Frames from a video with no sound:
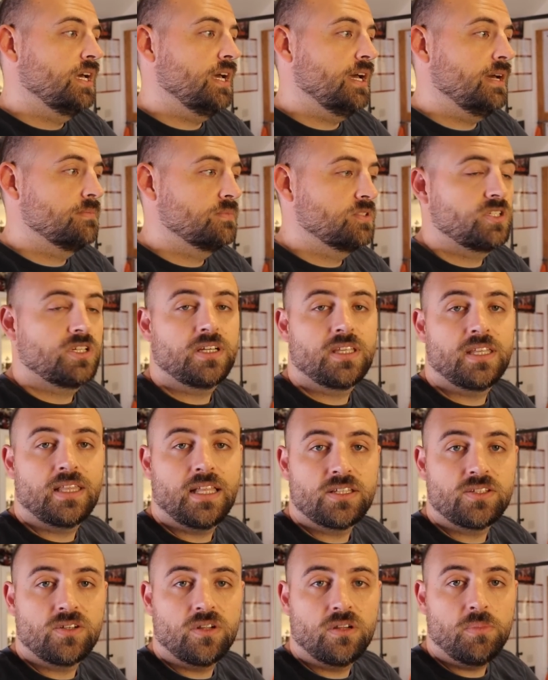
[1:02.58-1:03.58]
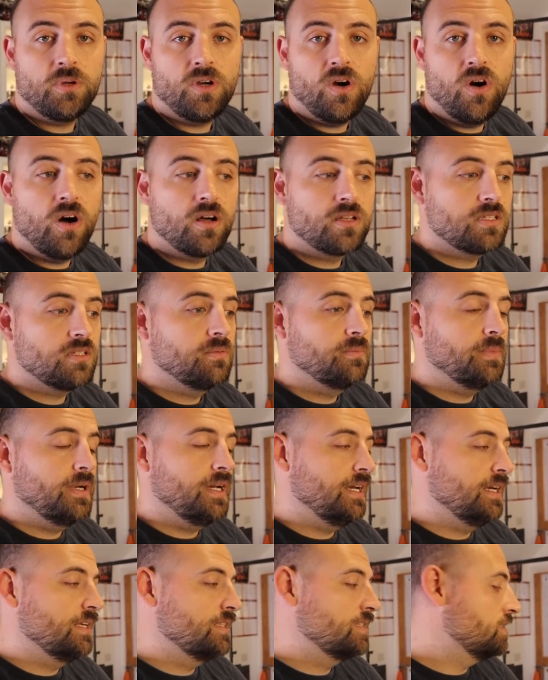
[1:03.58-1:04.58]
and um, just I think that's going to be awesome
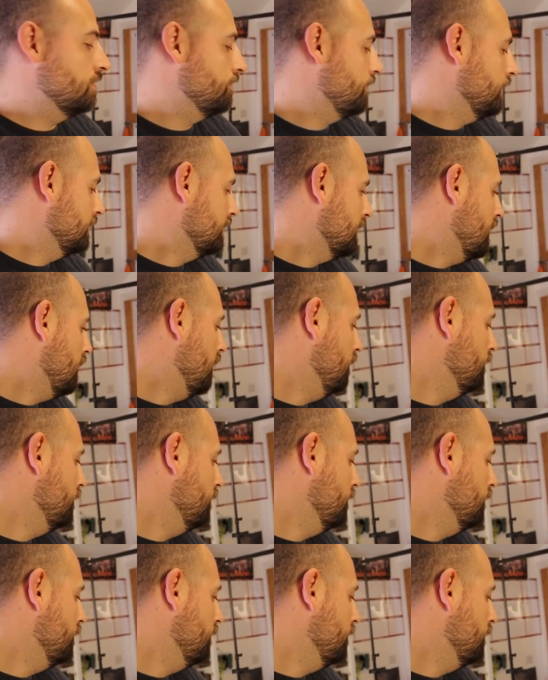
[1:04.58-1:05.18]
and, and stuff like that.